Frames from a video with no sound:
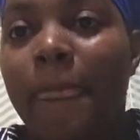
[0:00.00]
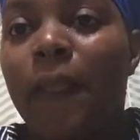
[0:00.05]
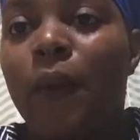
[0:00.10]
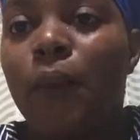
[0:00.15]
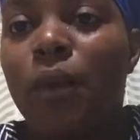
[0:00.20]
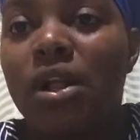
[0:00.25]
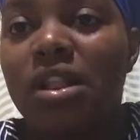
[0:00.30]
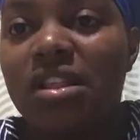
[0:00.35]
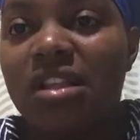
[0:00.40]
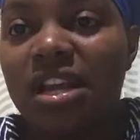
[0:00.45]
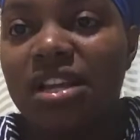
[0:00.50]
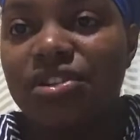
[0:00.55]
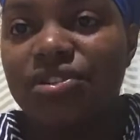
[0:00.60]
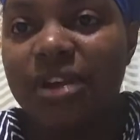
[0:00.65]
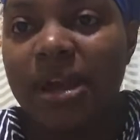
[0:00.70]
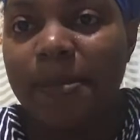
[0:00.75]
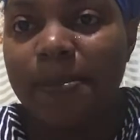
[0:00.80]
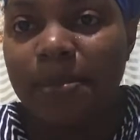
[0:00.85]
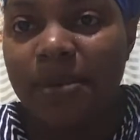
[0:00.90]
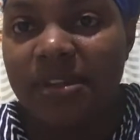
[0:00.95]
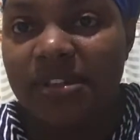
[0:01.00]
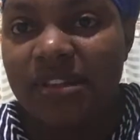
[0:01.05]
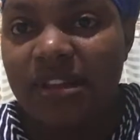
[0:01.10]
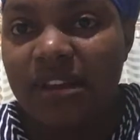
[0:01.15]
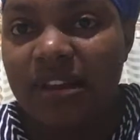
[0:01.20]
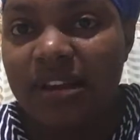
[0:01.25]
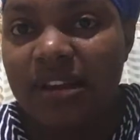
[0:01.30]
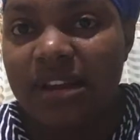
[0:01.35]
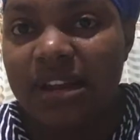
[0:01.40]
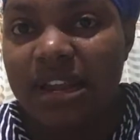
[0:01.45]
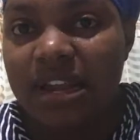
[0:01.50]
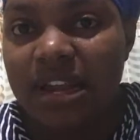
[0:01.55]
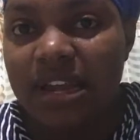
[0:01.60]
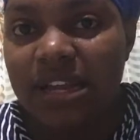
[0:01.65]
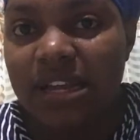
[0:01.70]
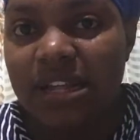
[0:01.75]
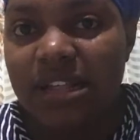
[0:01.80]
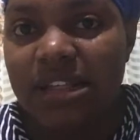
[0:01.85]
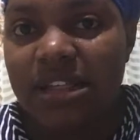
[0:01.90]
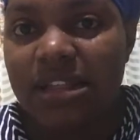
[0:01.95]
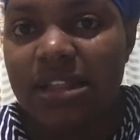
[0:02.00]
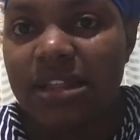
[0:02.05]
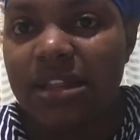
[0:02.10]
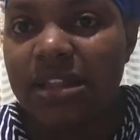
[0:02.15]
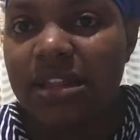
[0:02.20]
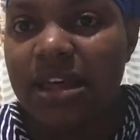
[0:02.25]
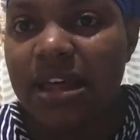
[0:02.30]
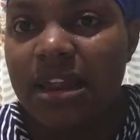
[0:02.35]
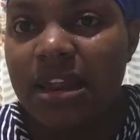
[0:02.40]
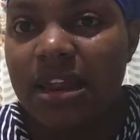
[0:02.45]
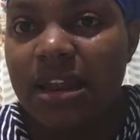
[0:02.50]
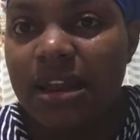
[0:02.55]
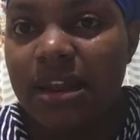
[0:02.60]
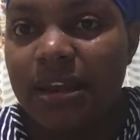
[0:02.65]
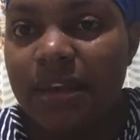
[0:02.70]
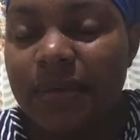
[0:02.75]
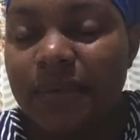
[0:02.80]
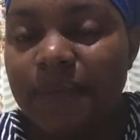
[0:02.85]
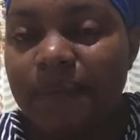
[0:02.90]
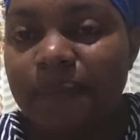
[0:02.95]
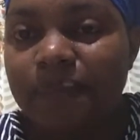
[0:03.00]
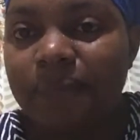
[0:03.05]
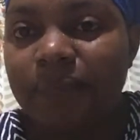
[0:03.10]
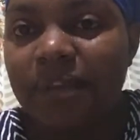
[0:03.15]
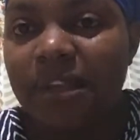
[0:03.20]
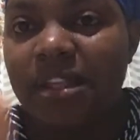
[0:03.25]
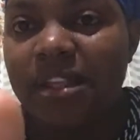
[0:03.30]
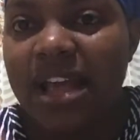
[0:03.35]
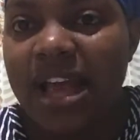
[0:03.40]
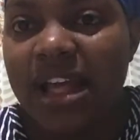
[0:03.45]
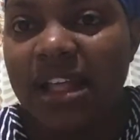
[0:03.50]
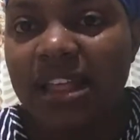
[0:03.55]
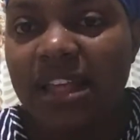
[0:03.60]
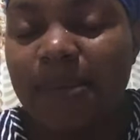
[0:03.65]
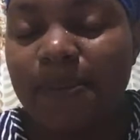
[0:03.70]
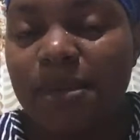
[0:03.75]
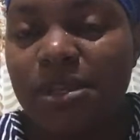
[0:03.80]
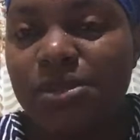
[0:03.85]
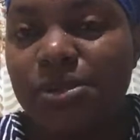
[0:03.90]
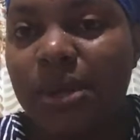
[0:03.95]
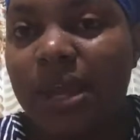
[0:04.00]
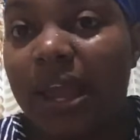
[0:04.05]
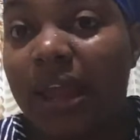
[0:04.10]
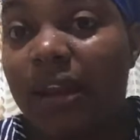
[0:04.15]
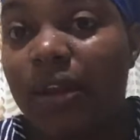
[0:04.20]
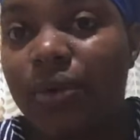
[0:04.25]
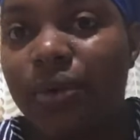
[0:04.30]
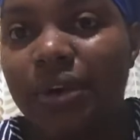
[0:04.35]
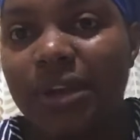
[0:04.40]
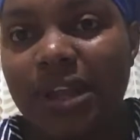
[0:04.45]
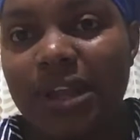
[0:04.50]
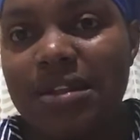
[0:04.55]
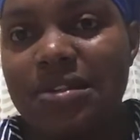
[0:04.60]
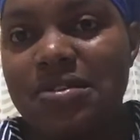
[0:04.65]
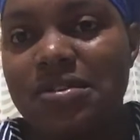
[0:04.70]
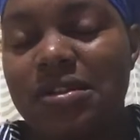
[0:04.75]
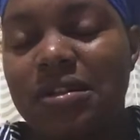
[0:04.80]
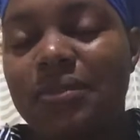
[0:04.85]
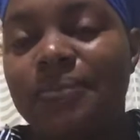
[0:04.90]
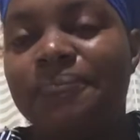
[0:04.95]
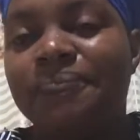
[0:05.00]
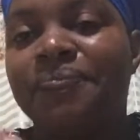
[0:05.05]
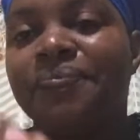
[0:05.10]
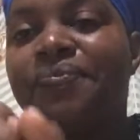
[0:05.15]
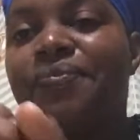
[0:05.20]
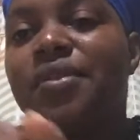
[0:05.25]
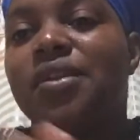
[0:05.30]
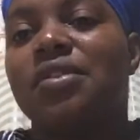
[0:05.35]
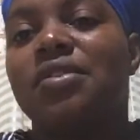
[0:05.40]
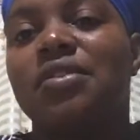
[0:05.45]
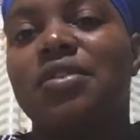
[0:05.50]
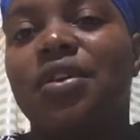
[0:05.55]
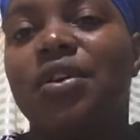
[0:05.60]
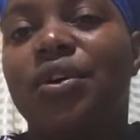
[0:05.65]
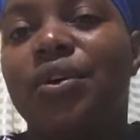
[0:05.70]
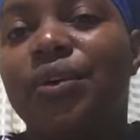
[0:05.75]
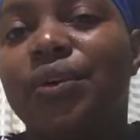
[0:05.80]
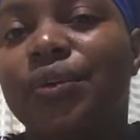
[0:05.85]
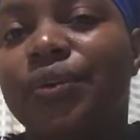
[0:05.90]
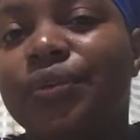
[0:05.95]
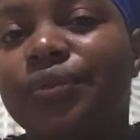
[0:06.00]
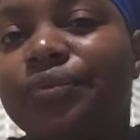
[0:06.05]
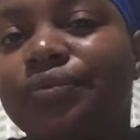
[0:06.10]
Once I try pressing on the X, then it's asking me to end or cancel. So,